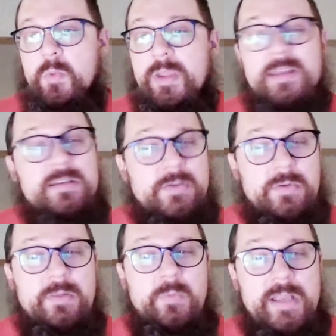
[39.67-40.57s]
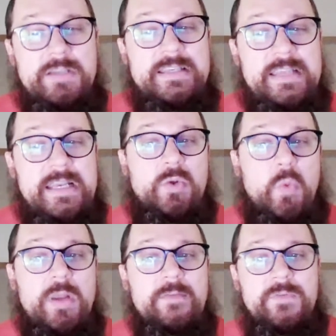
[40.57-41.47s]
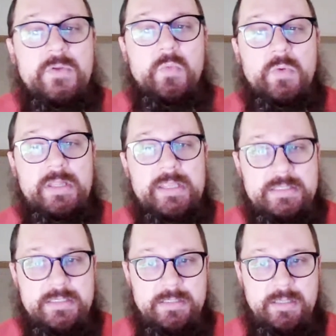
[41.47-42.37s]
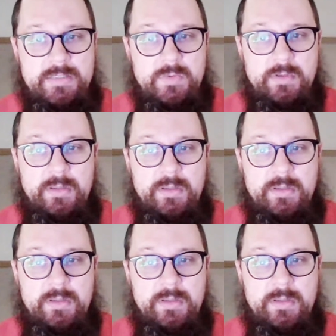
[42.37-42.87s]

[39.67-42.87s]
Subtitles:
We actually did quite a few releases this